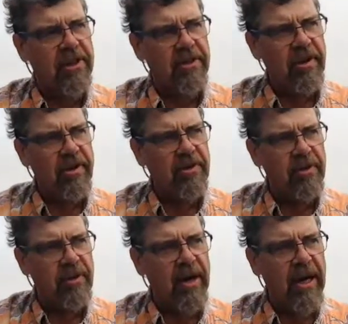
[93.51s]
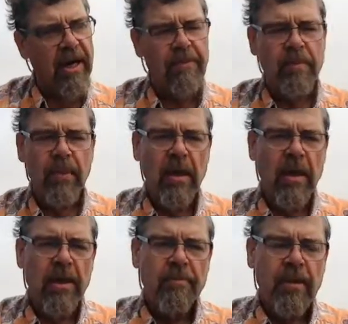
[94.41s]

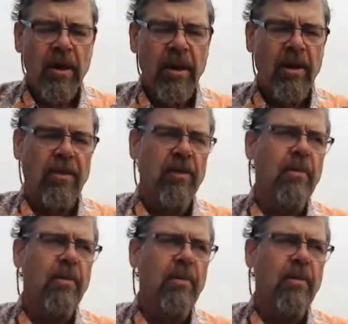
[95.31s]
other